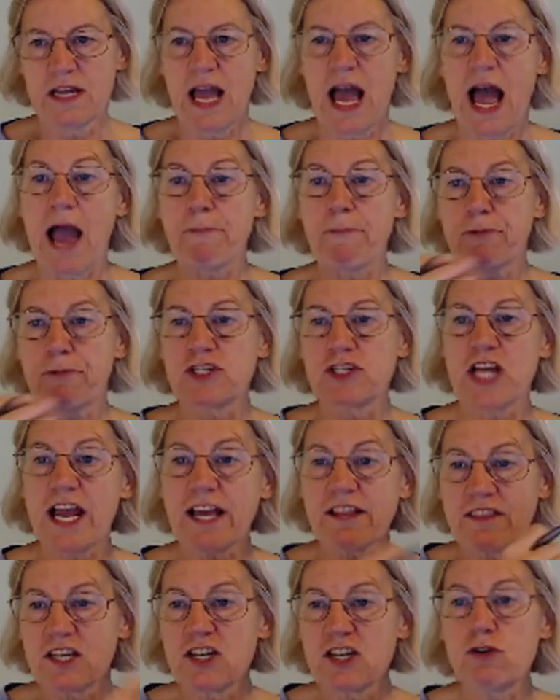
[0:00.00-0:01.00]
I project
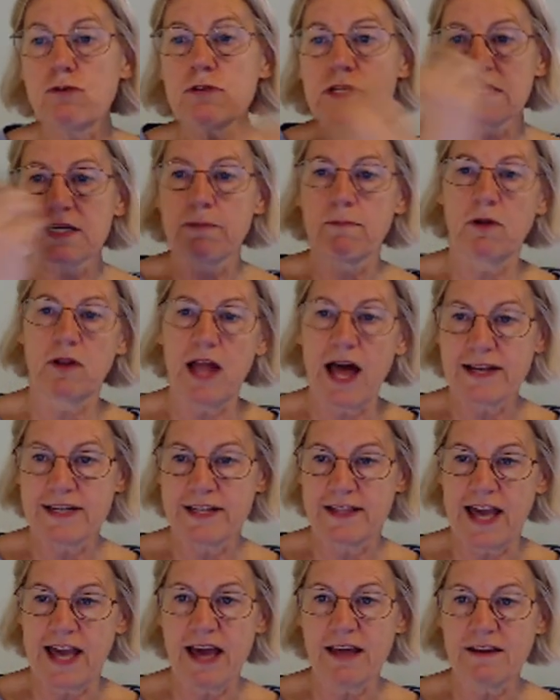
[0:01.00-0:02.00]
the new symbol onto
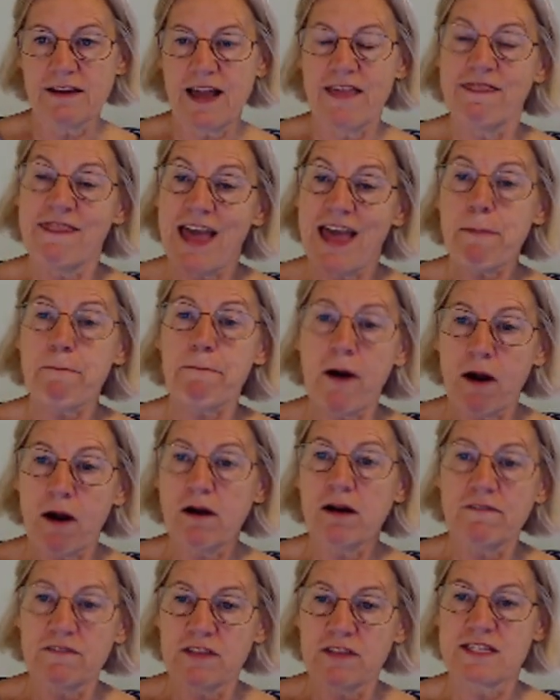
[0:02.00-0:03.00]
that, and that part
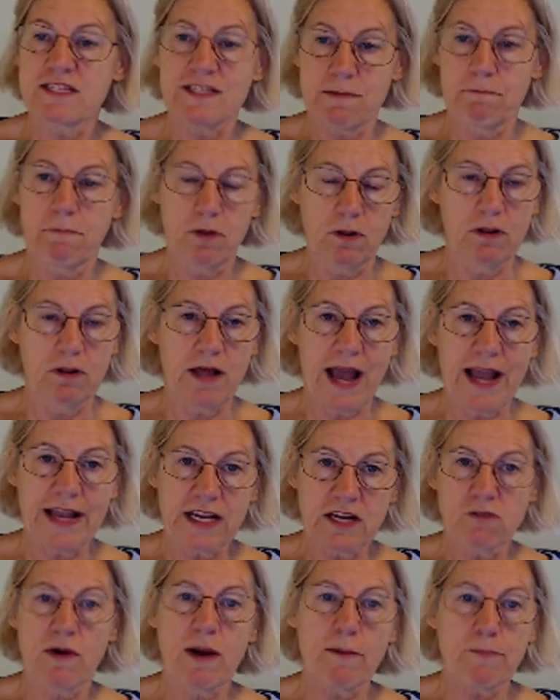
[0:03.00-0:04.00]
of the symbol I
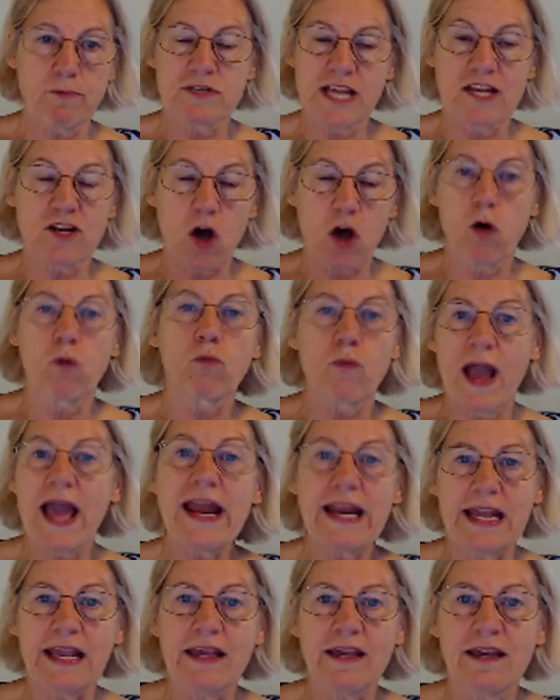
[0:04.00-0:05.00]
can represent
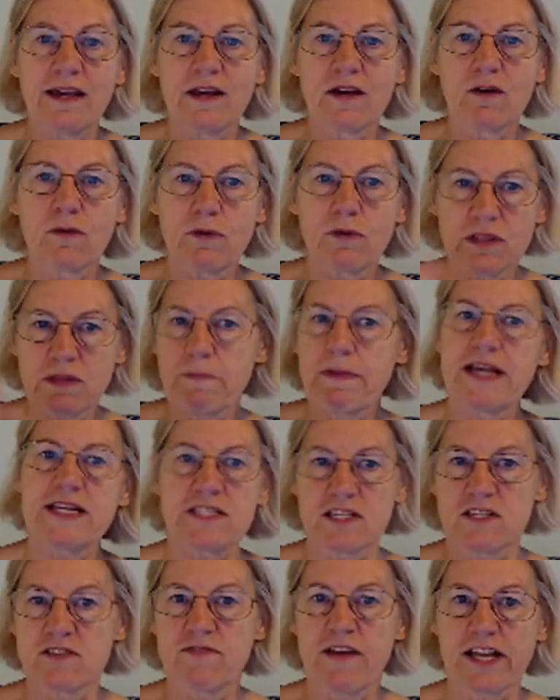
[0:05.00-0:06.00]
already with the
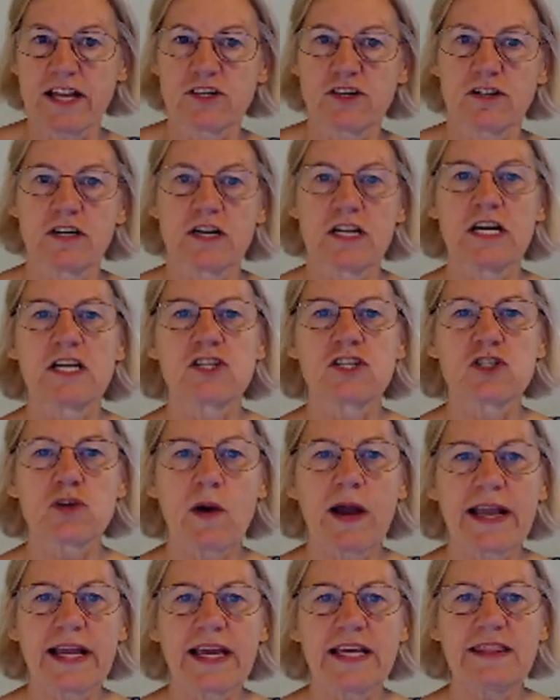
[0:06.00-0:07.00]
basis vector. So
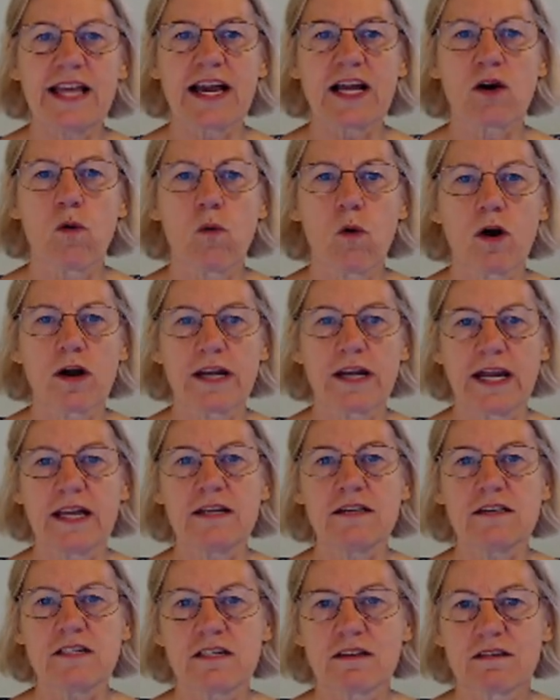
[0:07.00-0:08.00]
I get that
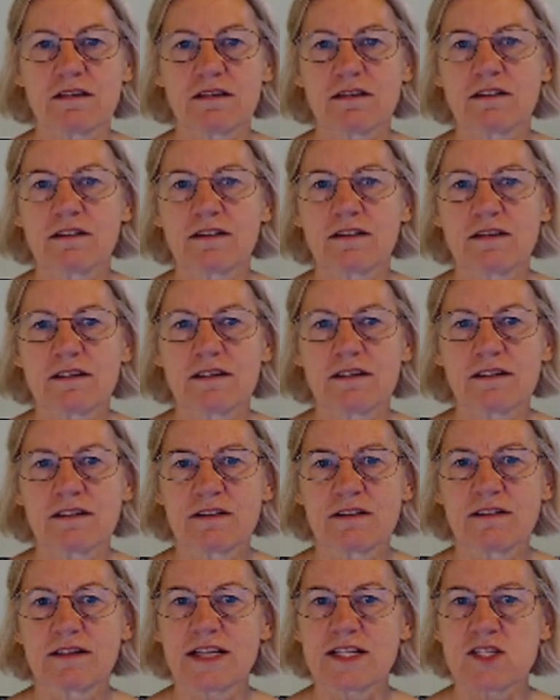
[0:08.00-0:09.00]
coordinate.
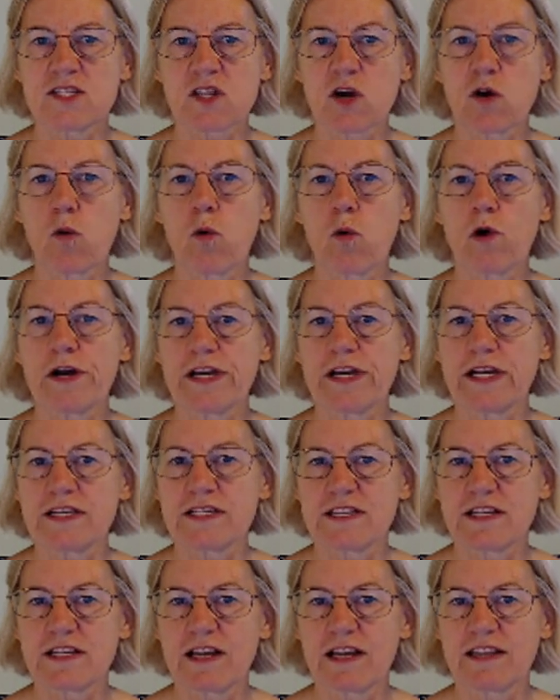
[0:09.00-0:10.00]
That's the coordinate
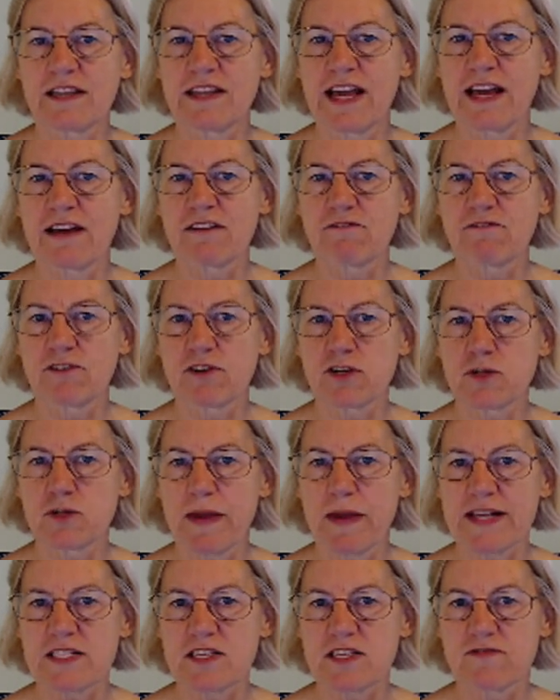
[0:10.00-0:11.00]
in that first
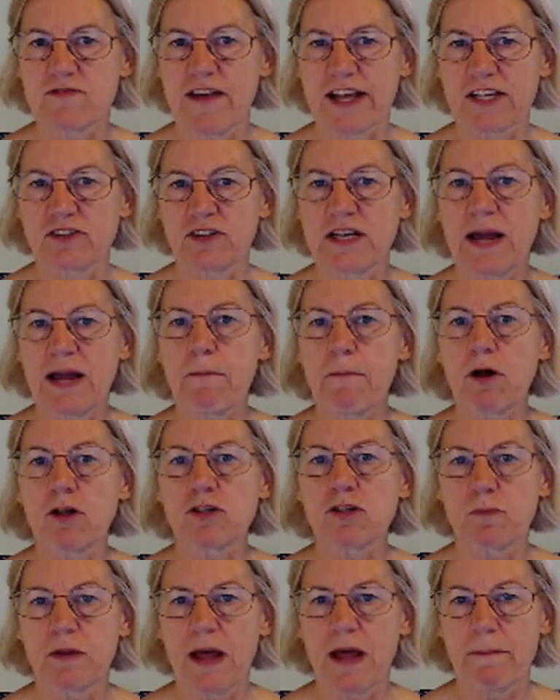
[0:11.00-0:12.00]
basis vector, and I
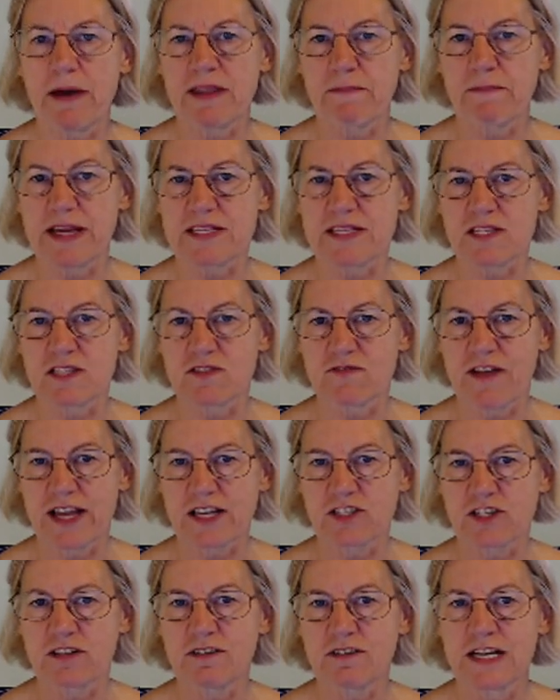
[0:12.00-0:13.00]
multiply by the basis
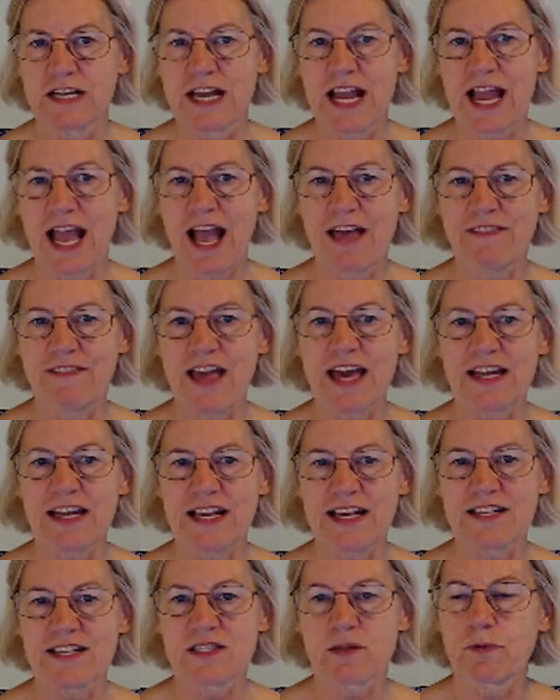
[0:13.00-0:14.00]
vector, and that
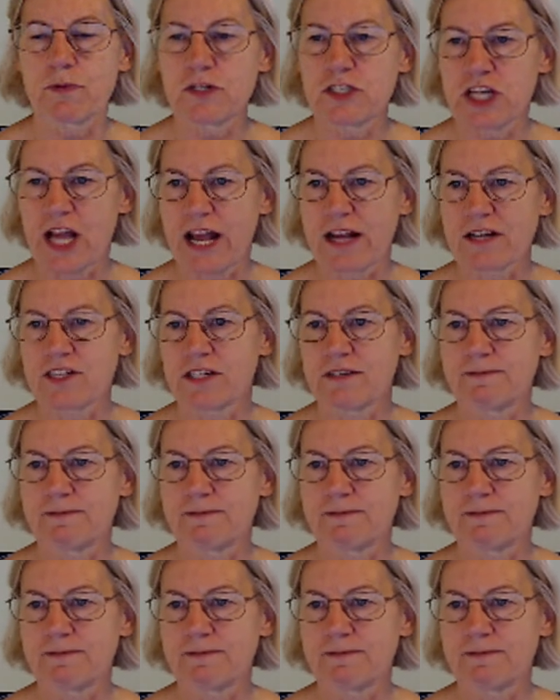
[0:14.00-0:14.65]
is the projection.